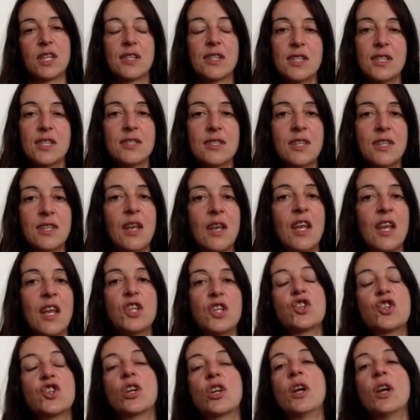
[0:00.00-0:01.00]
exist in
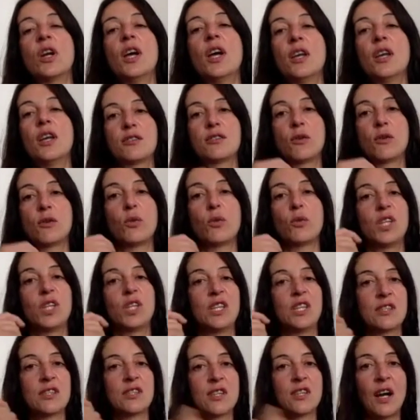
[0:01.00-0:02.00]
nature, so we
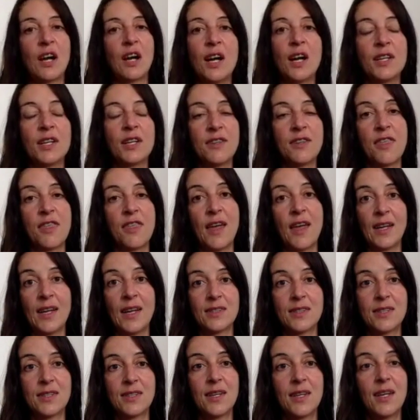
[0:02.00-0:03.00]
discard
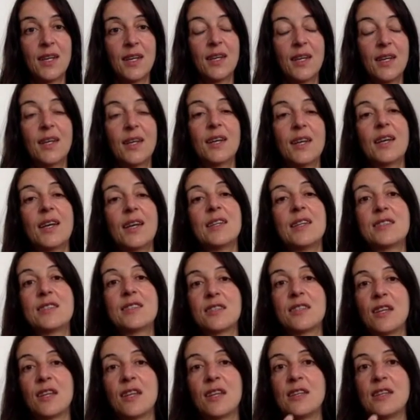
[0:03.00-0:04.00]
that.
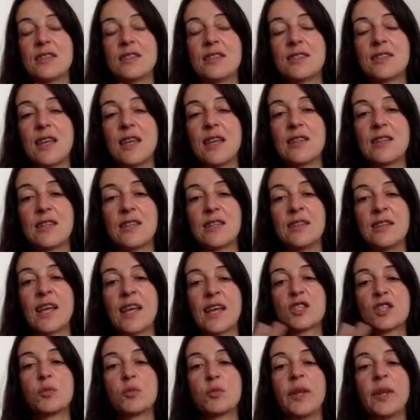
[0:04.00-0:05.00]
It's a, it's it's an
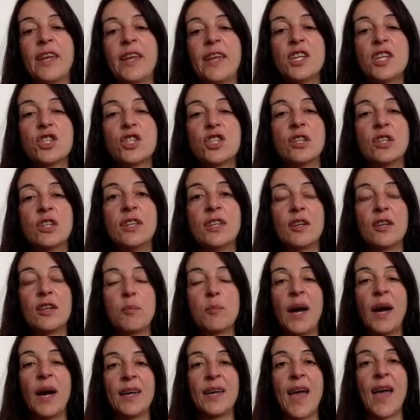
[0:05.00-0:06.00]
explanation
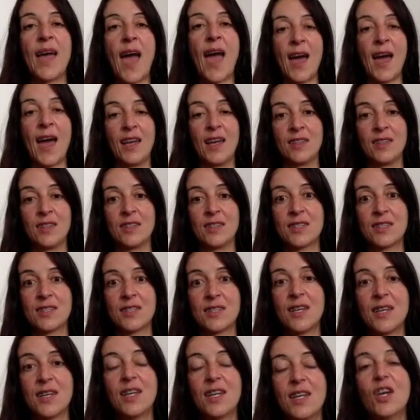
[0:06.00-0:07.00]
done by
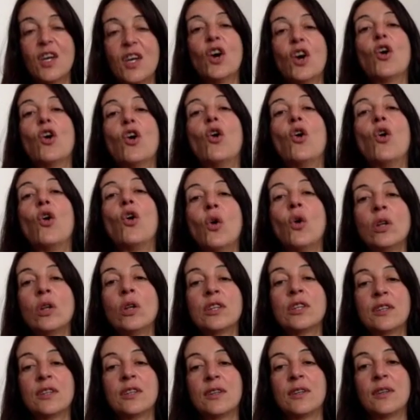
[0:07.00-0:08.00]
hand
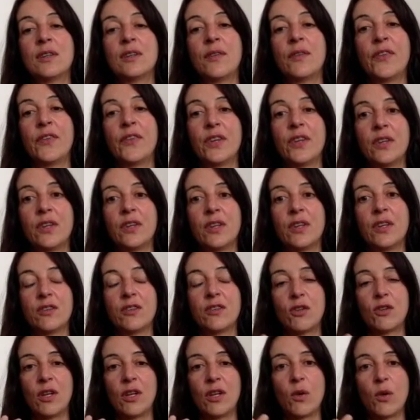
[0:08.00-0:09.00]
all the,
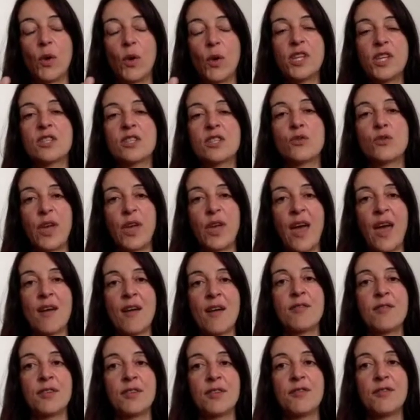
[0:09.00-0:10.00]
the equations we
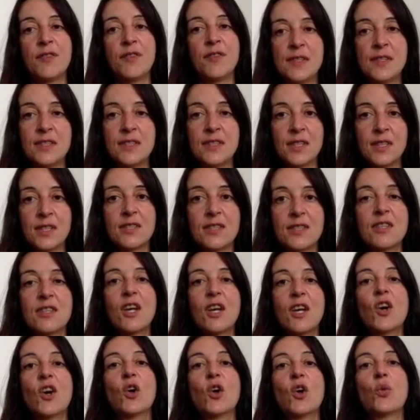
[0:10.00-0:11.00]
have in physics,
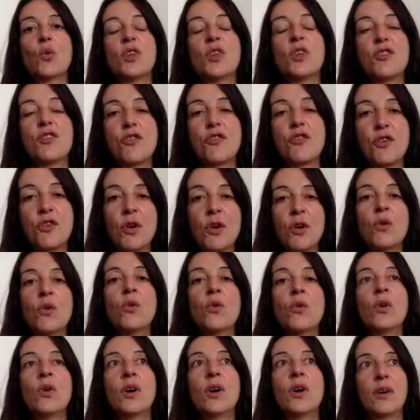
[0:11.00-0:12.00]
we
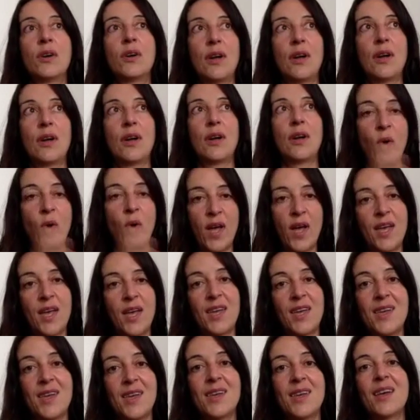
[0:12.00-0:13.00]
throw
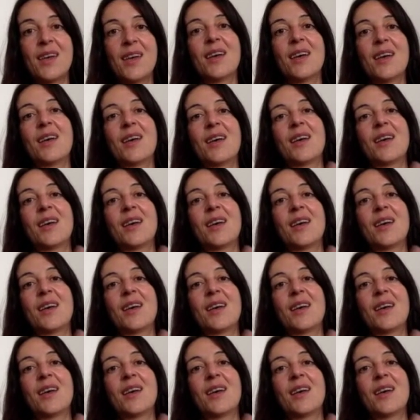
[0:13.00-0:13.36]
away